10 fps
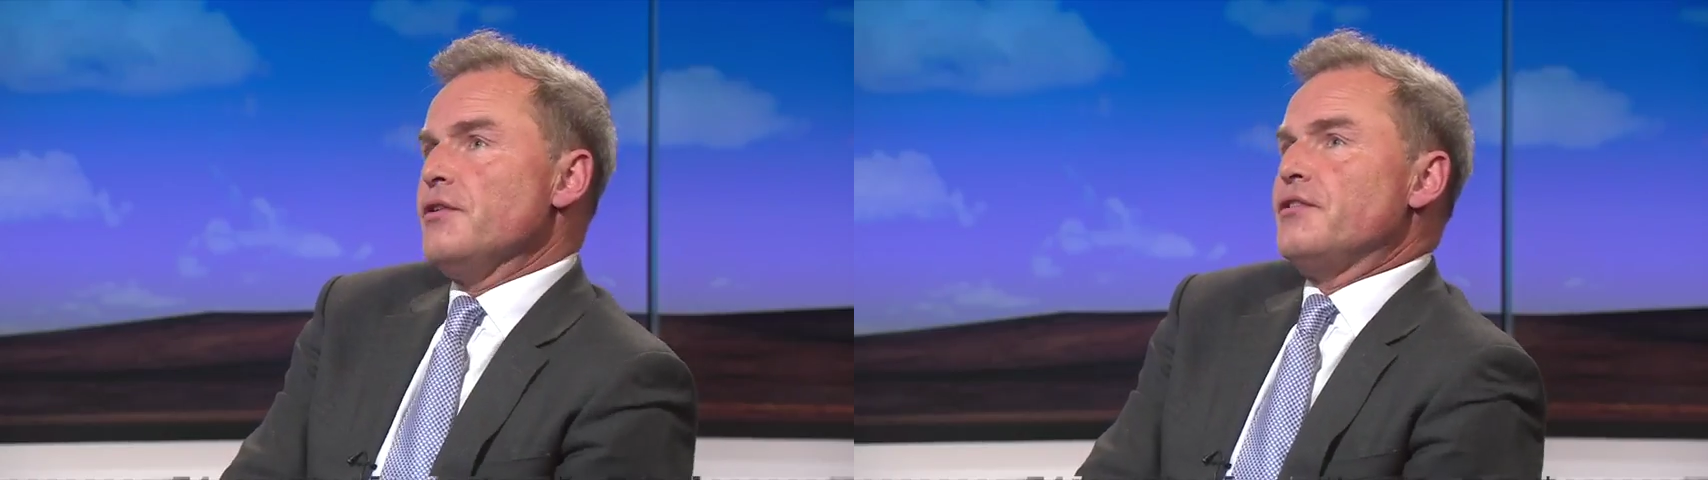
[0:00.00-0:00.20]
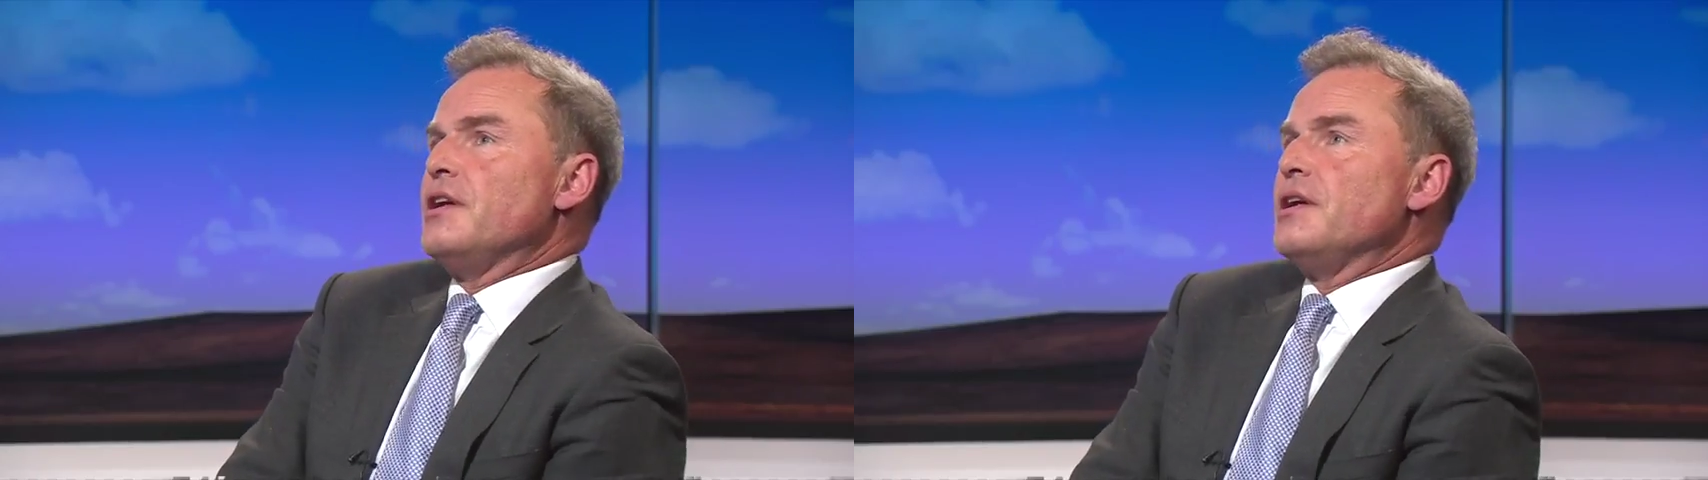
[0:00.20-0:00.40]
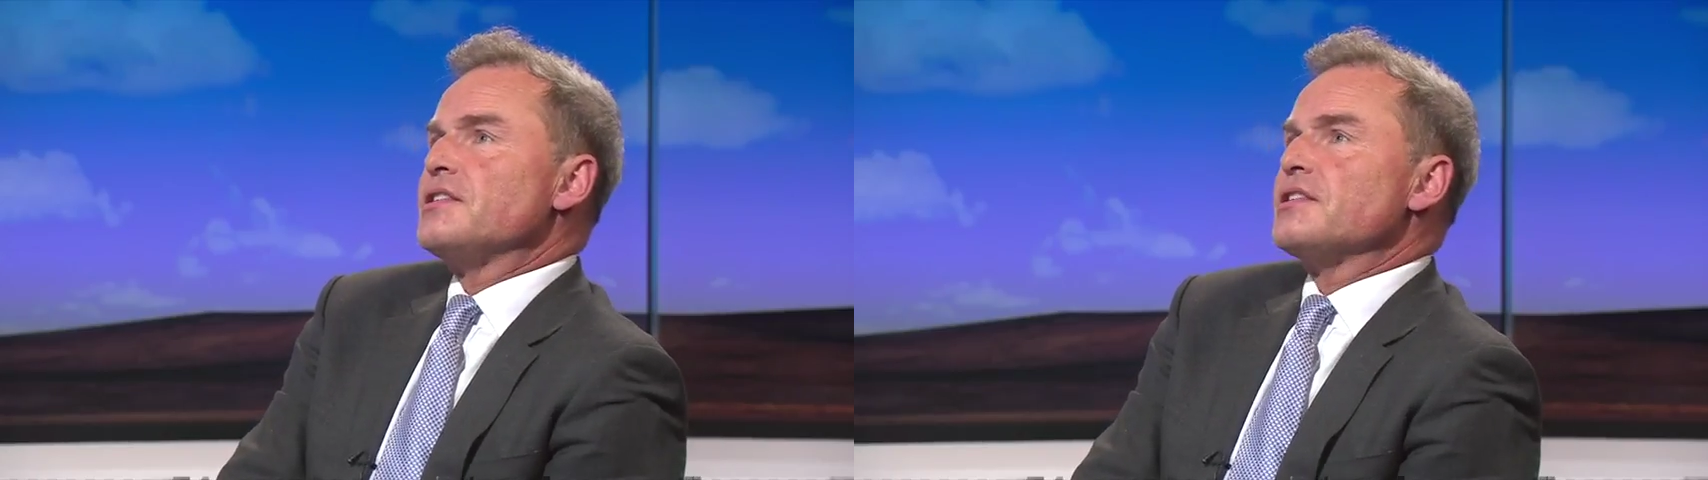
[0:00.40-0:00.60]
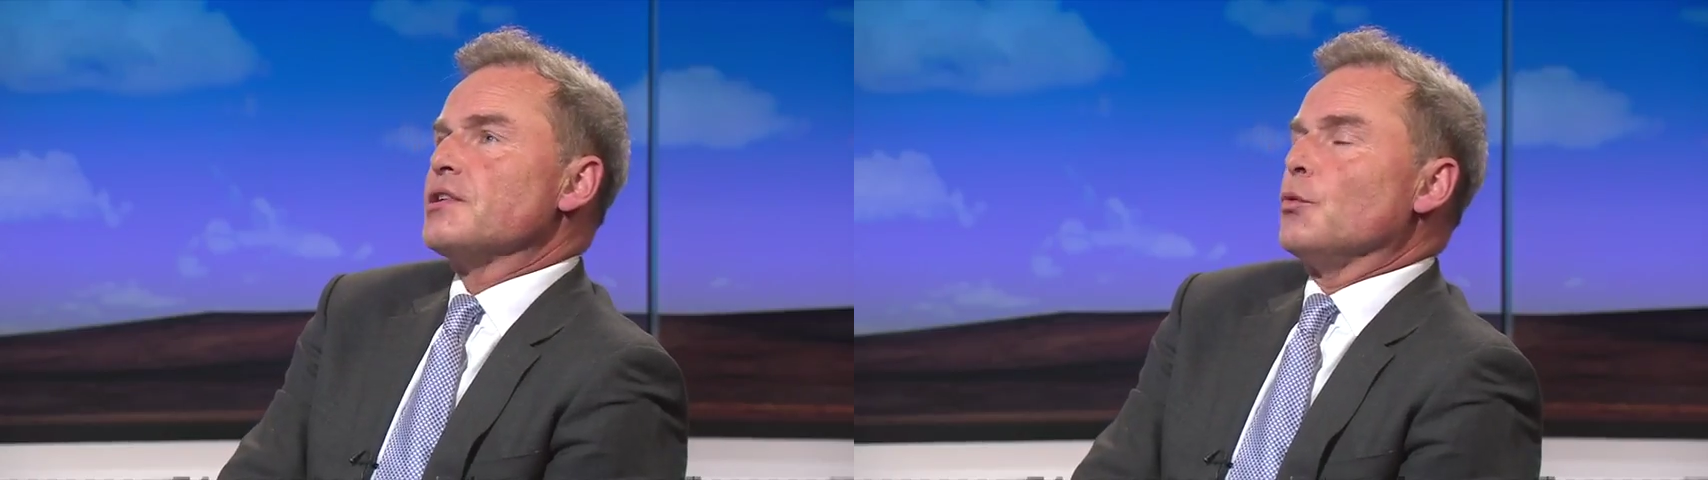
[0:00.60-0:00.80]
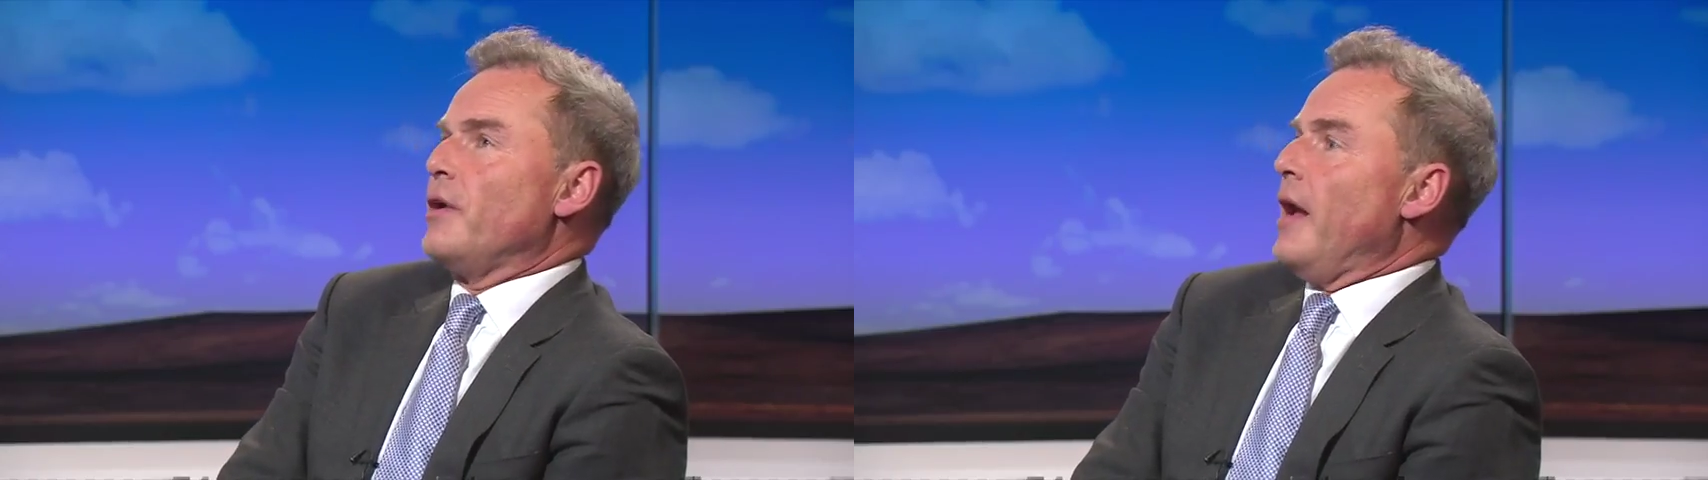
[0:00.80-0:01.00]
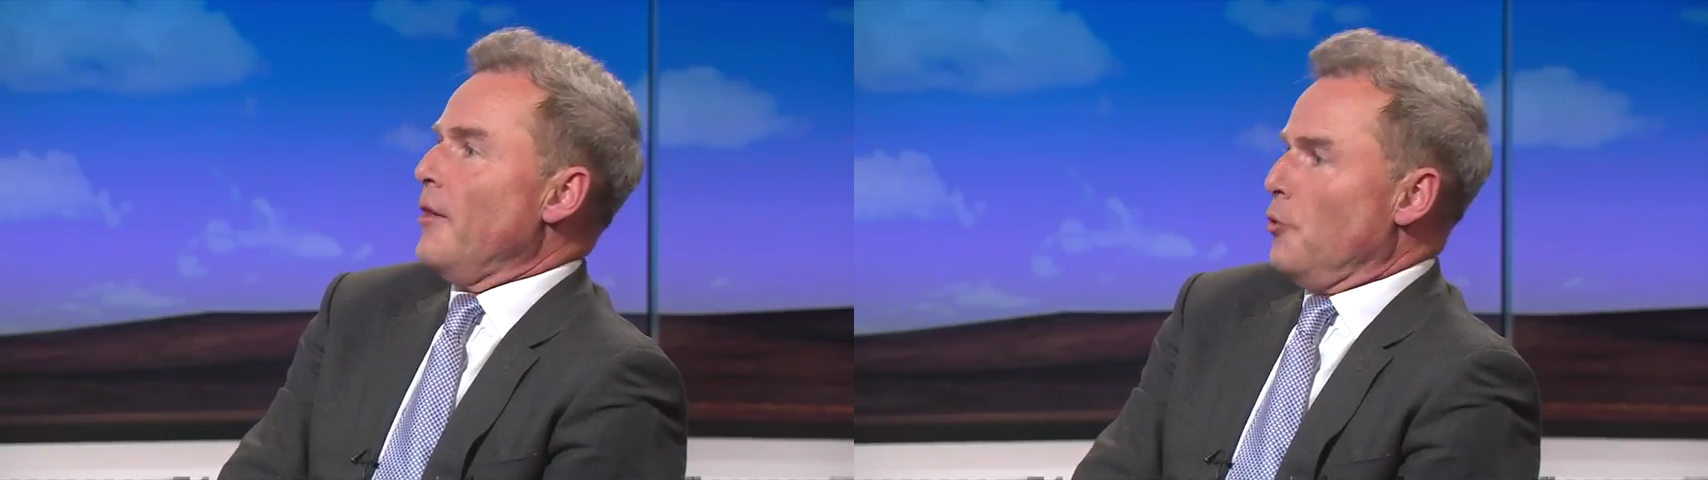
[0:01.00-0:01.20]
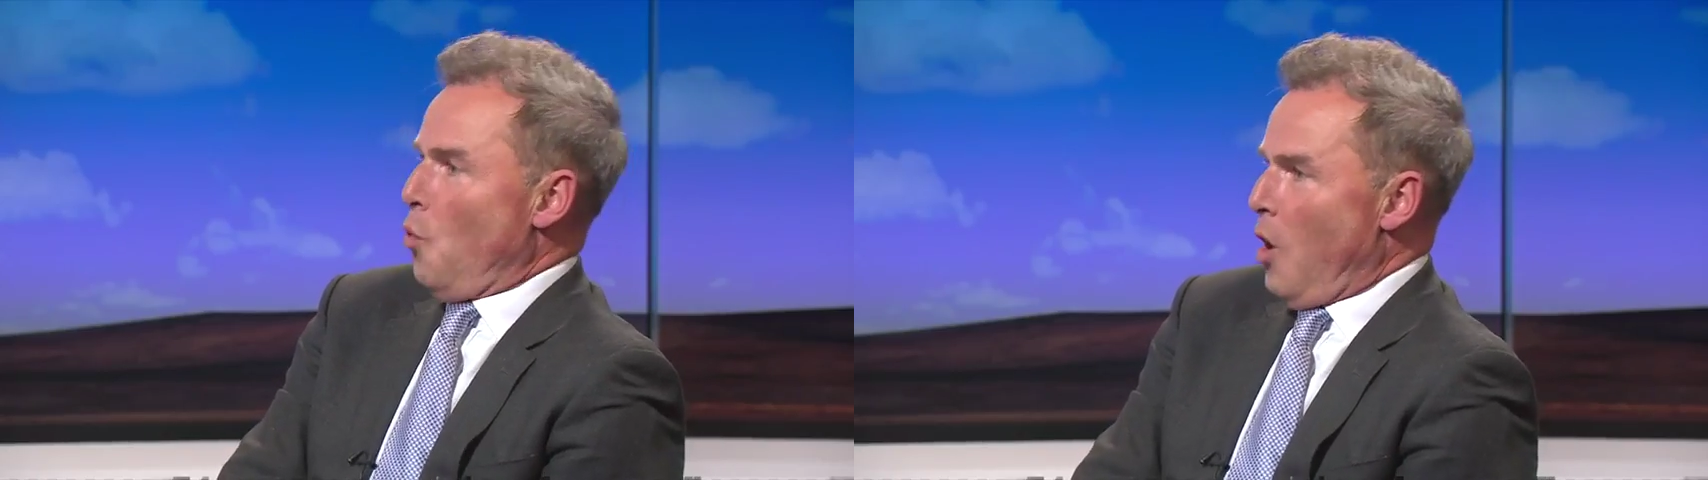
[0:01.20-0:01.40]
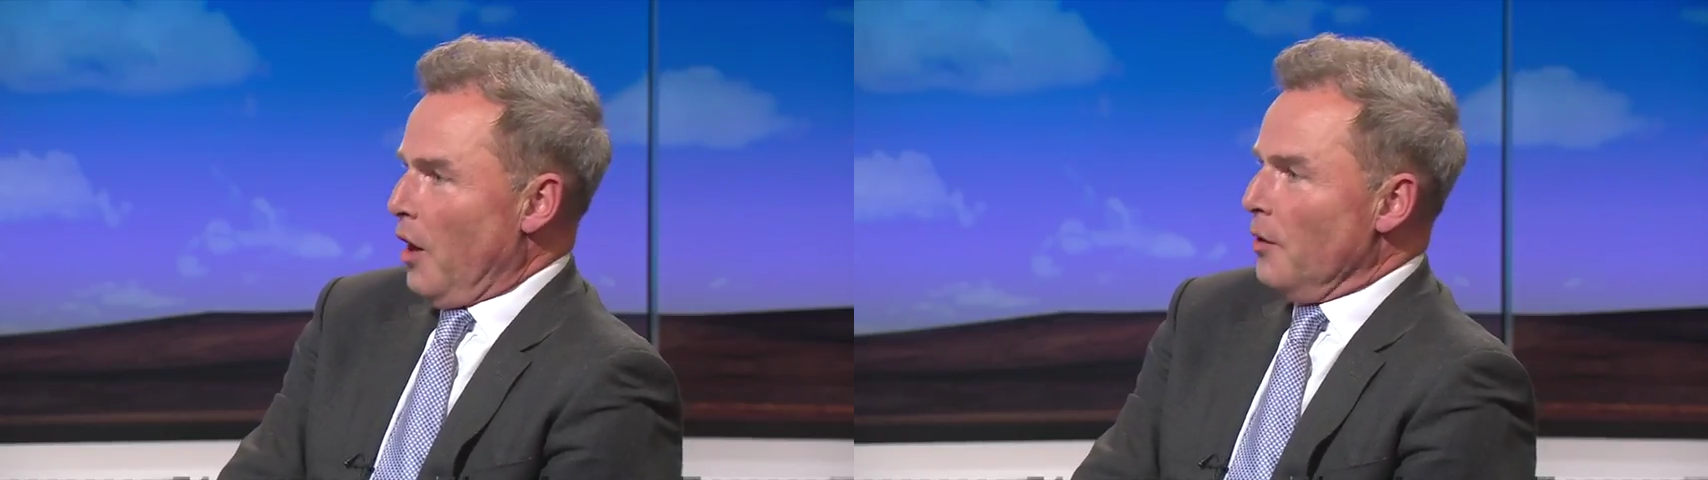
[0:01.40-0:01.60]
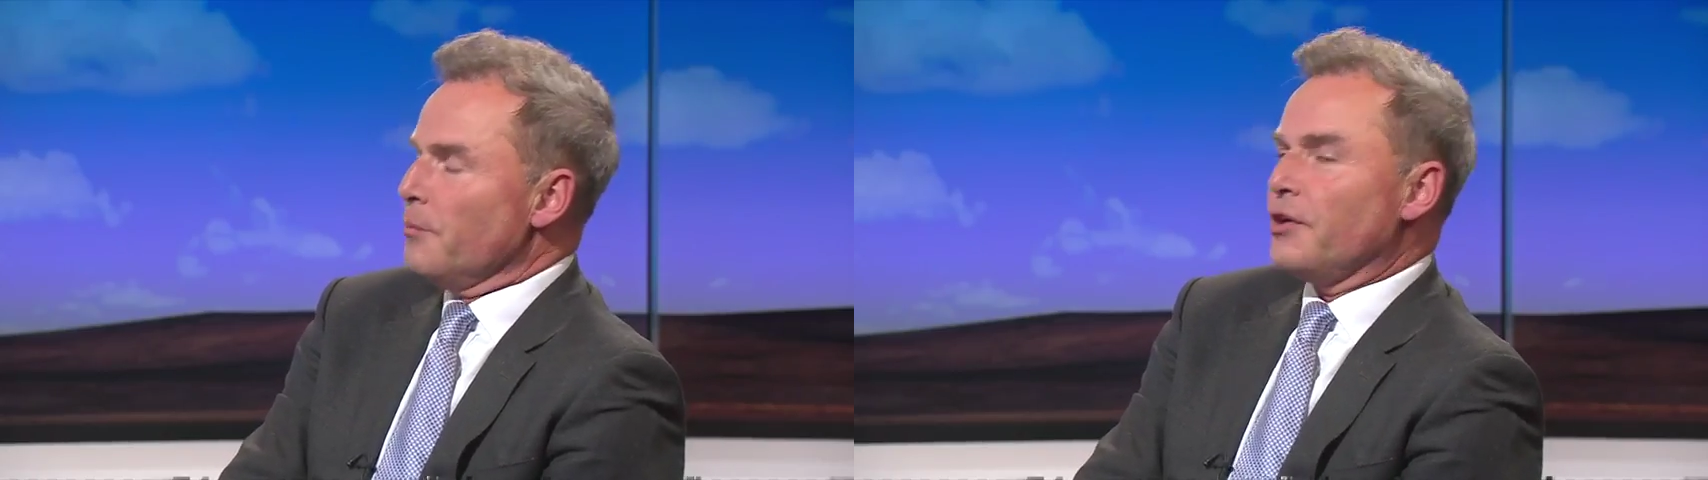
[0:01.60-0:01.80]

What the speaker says: the thing is that we had the one,